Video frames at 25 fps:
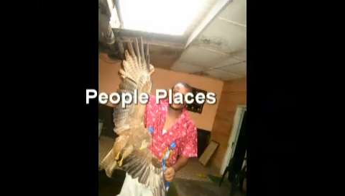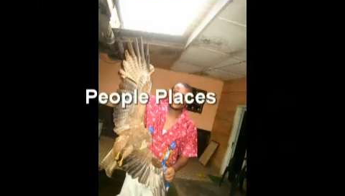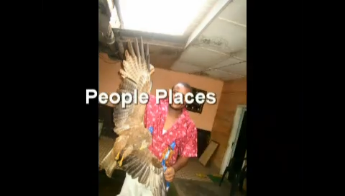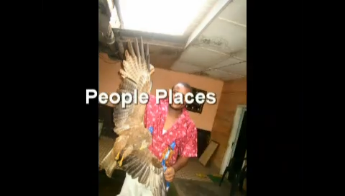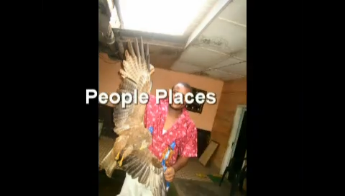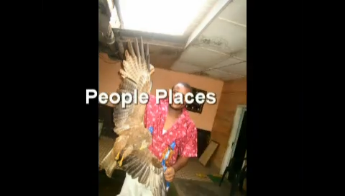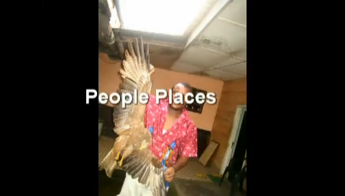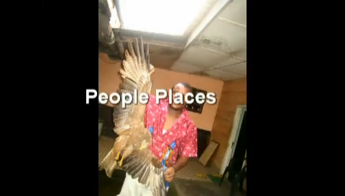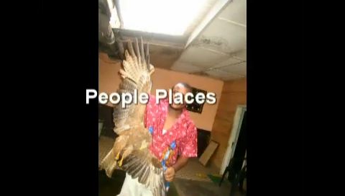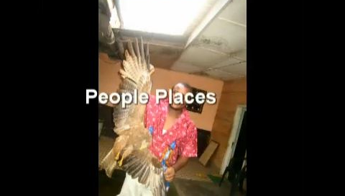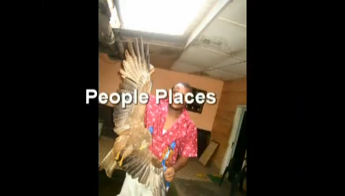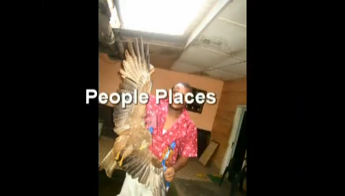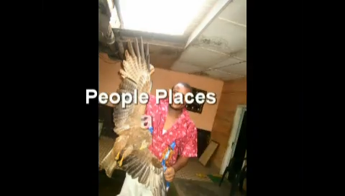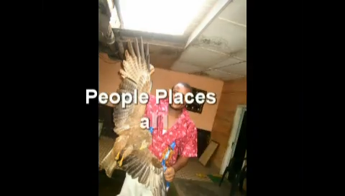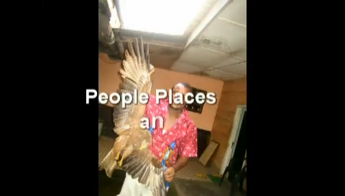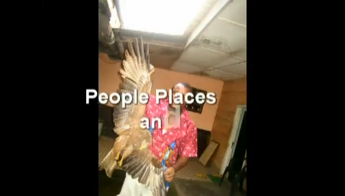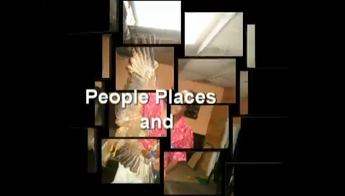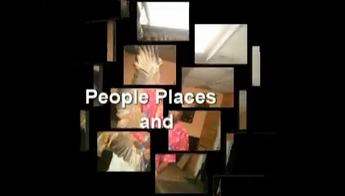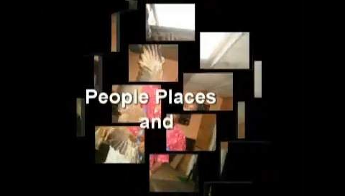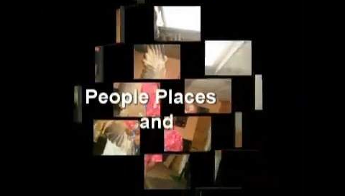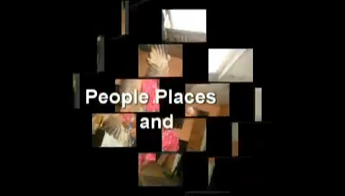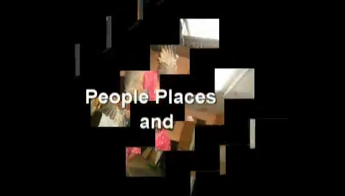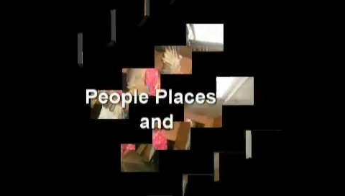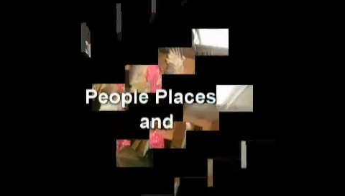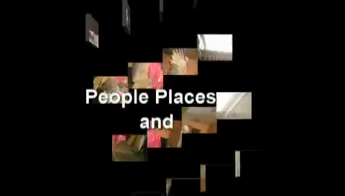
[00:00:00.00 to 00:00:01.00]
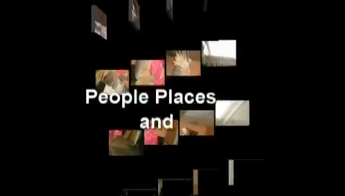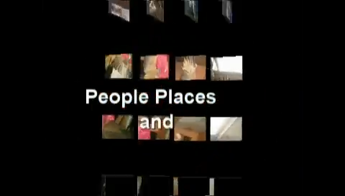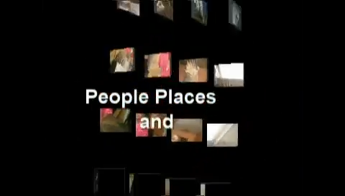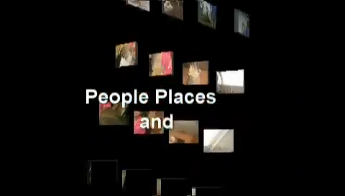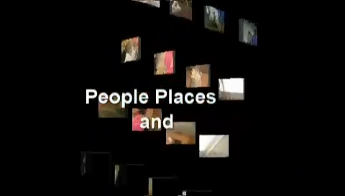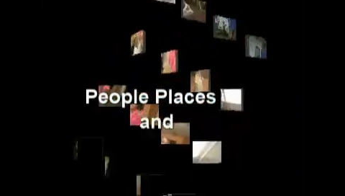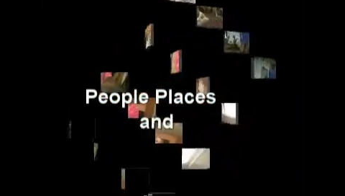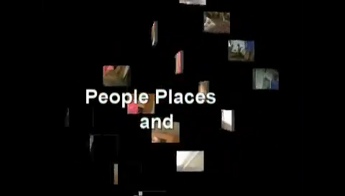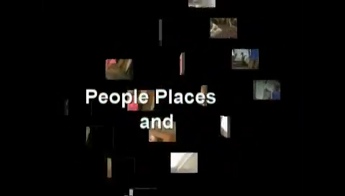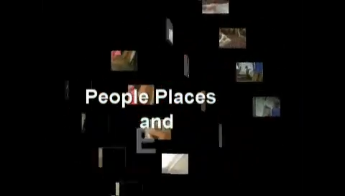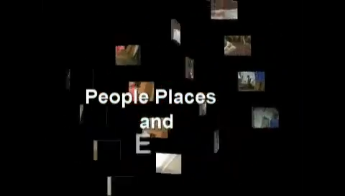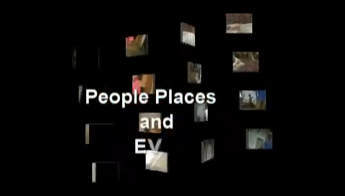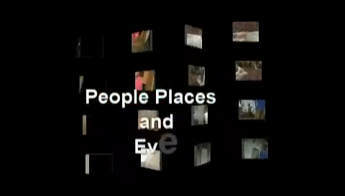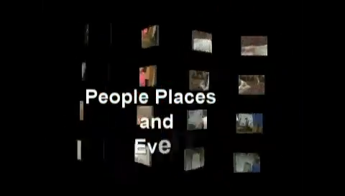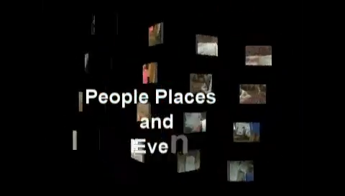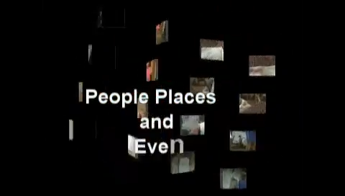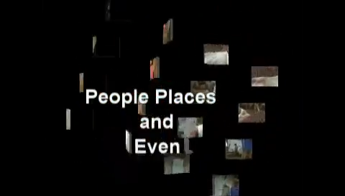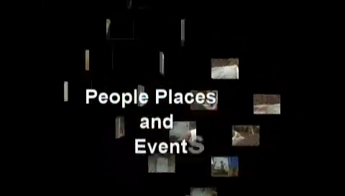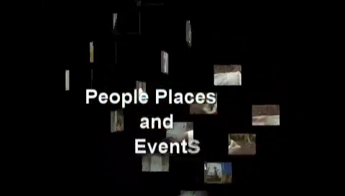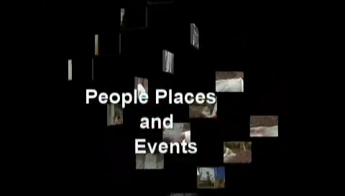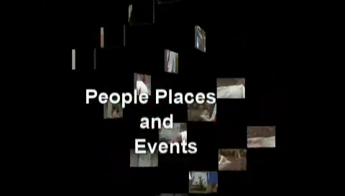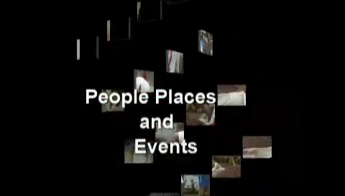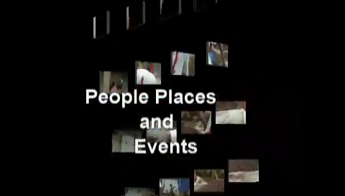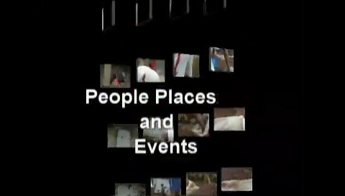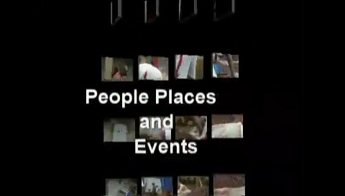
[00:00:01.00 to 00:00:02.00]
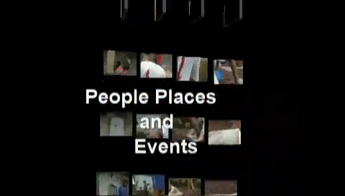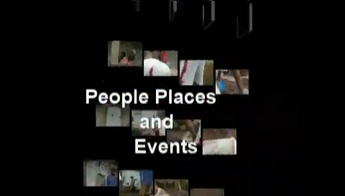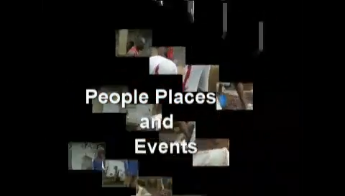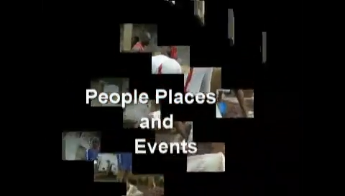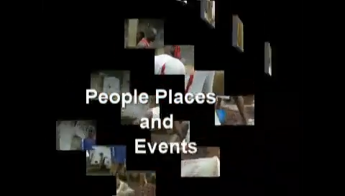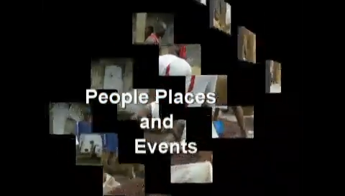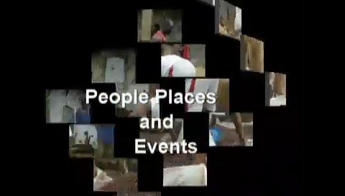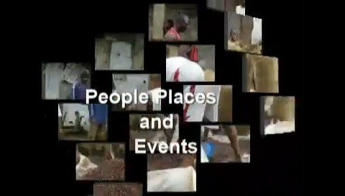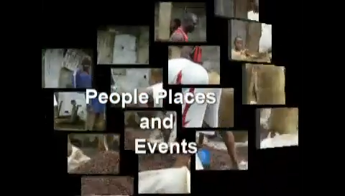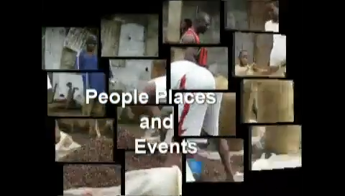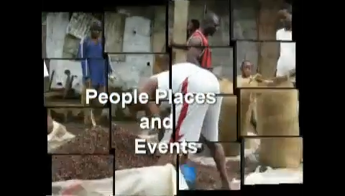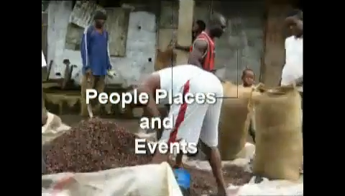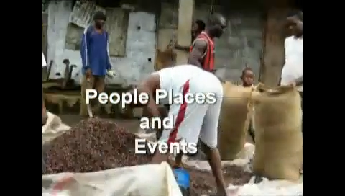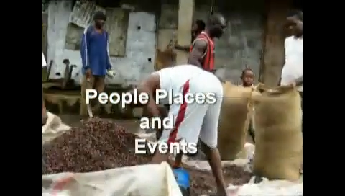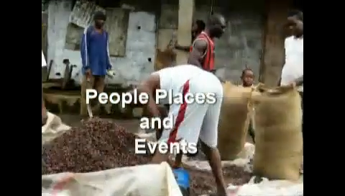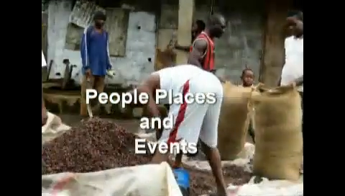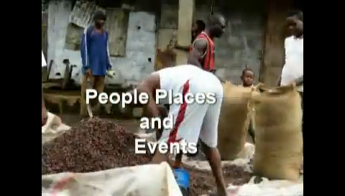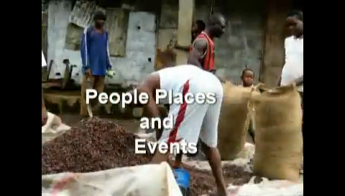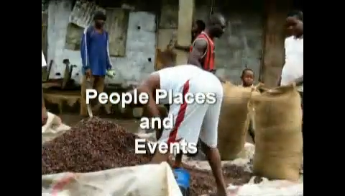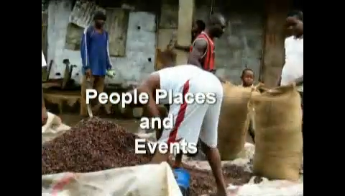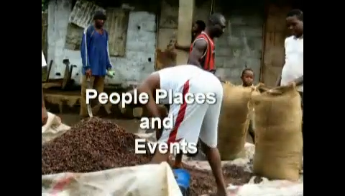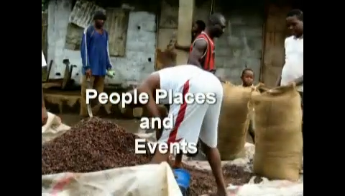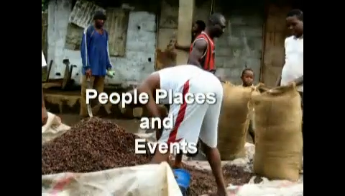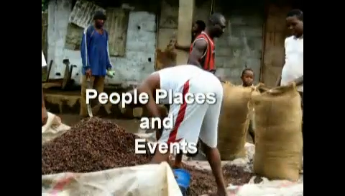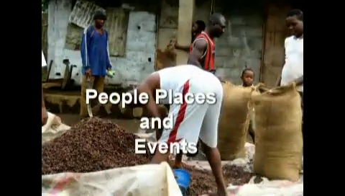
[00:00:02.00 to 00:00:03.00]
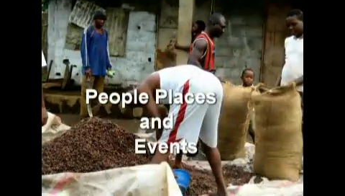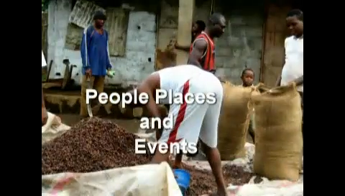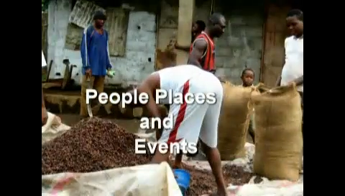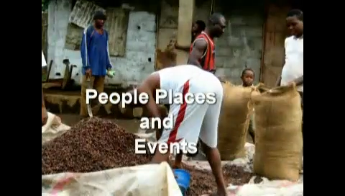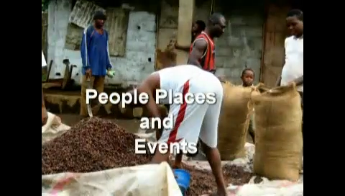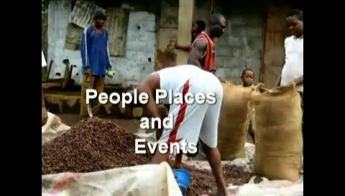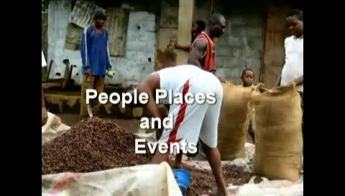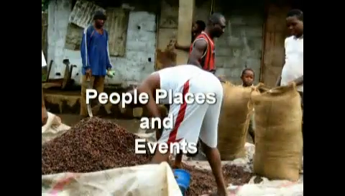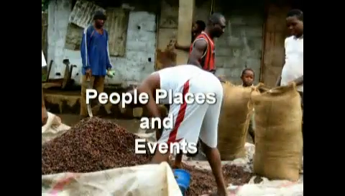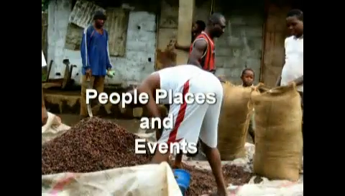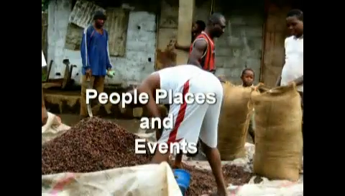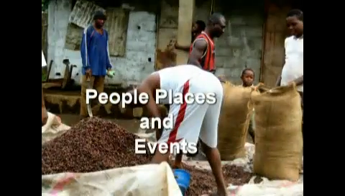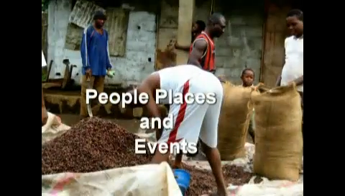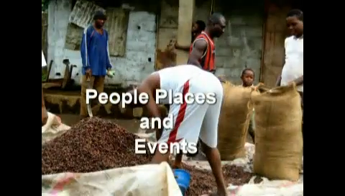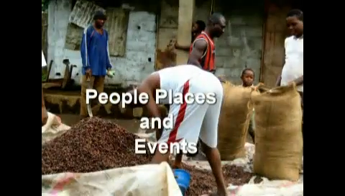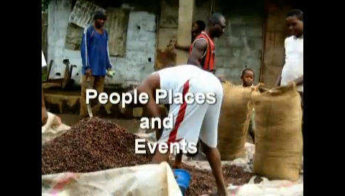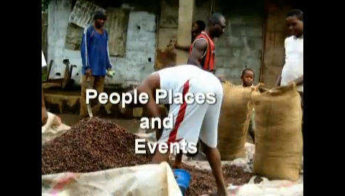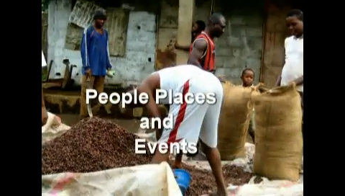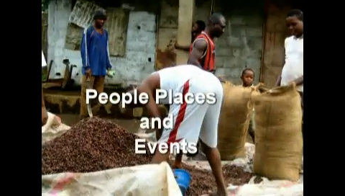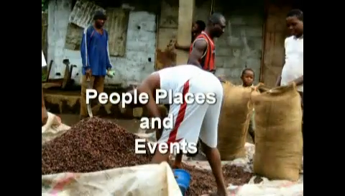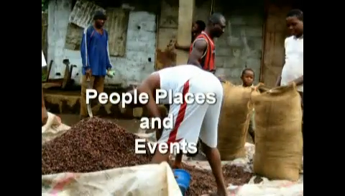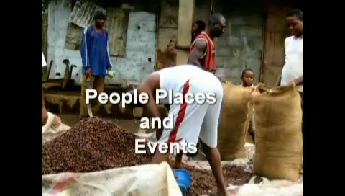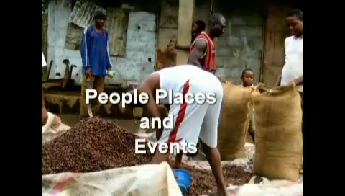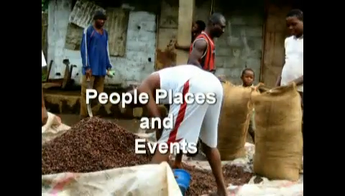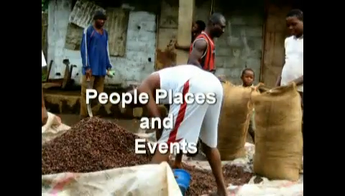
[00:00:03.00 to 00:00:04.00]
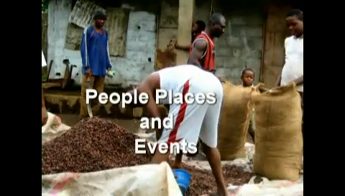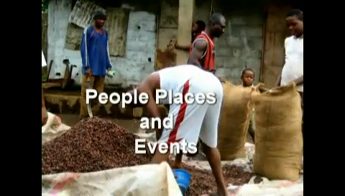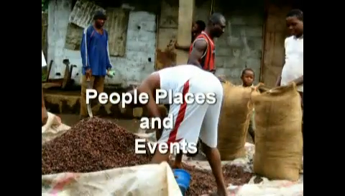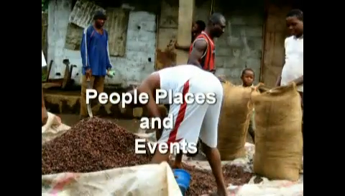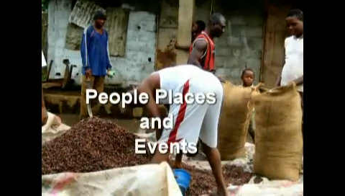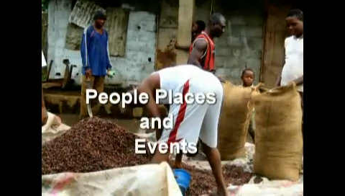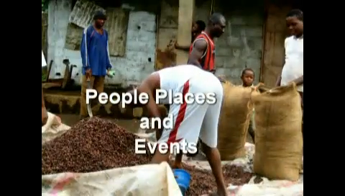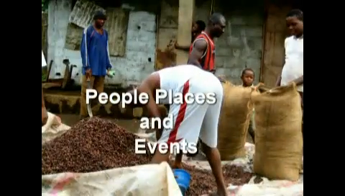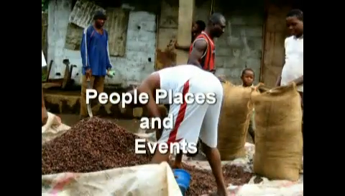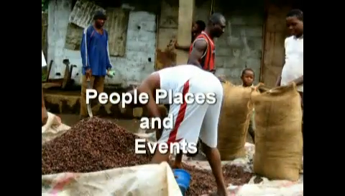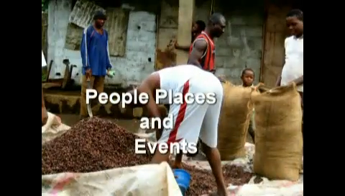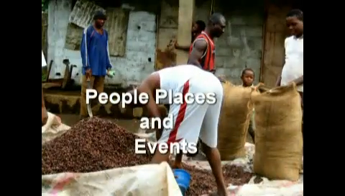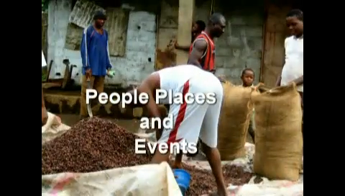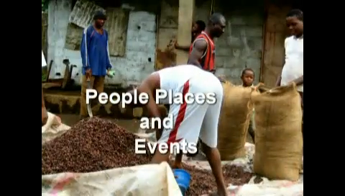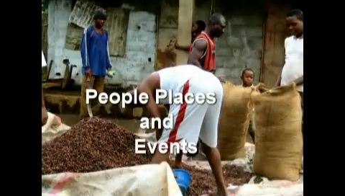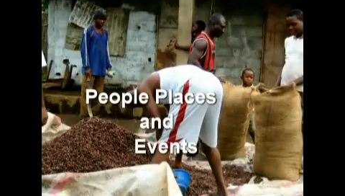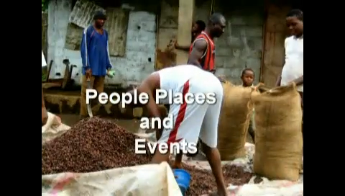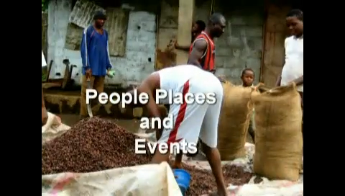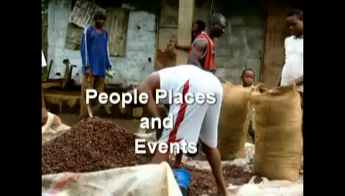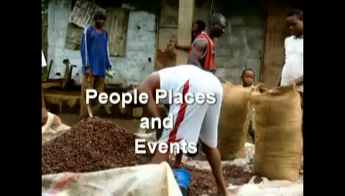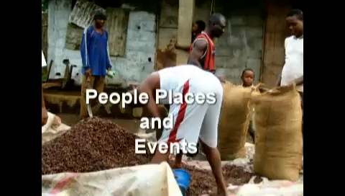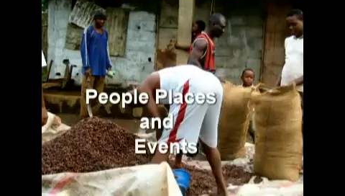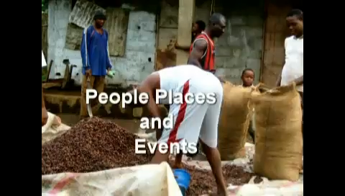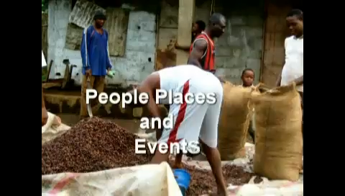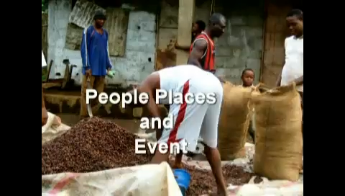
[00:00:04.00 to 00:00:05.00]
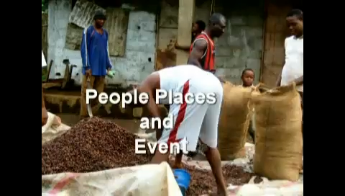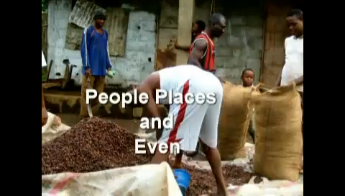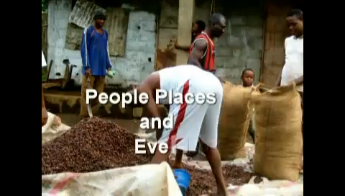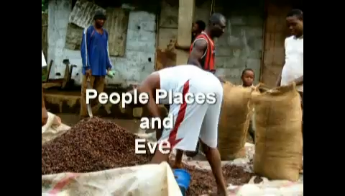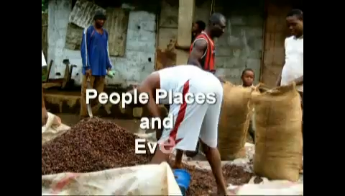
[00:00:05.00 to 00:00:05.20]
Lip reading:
[unreadable: no face in view]